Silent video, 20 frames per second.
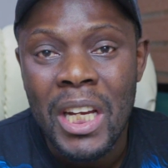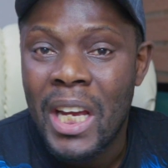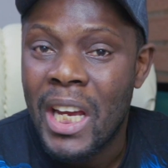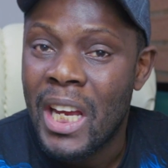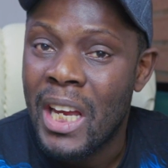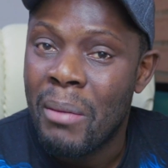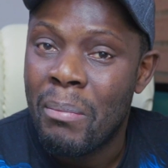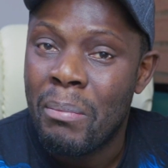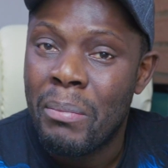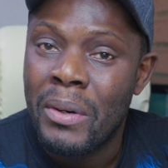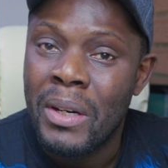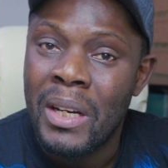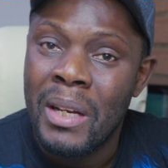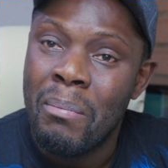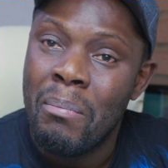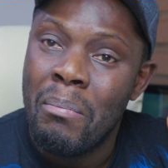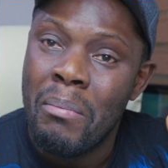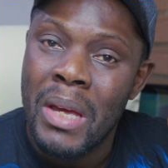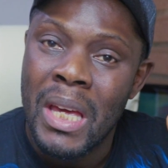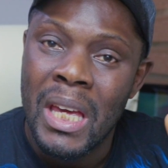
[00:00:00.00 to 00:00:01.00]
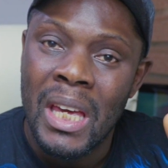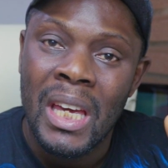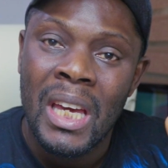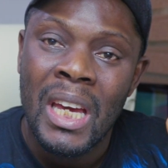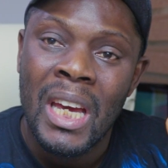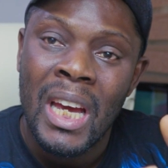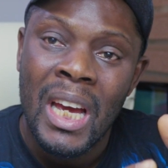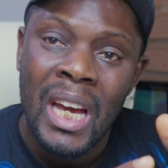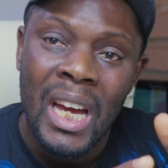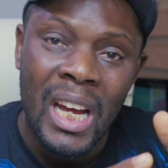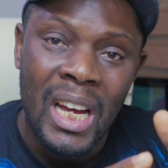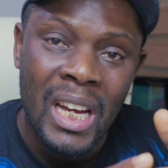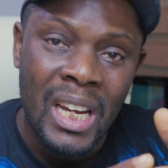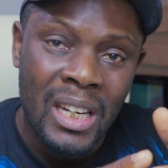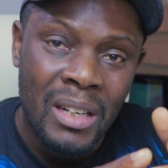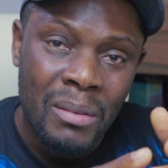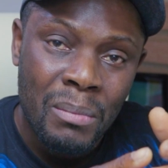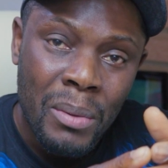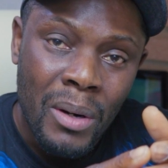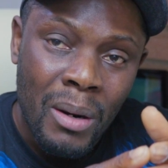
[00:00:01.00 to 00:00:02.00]
April, May,
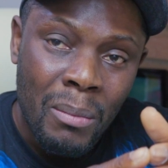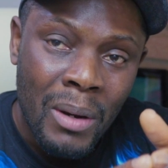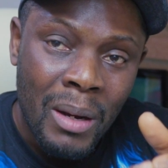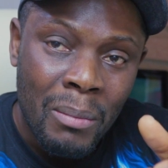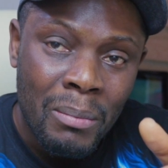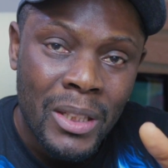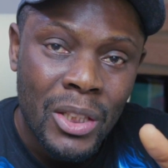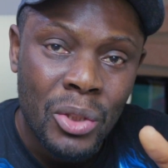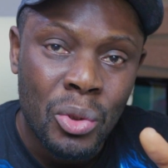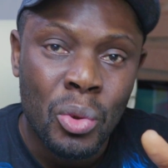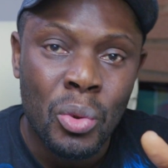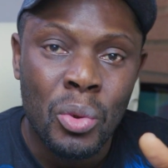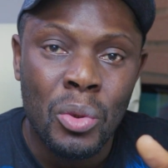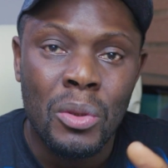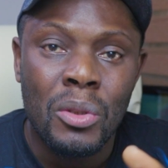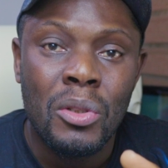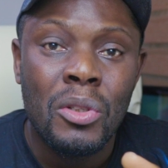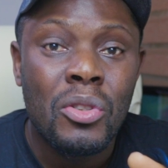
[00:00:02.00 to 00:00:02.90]
and probably June.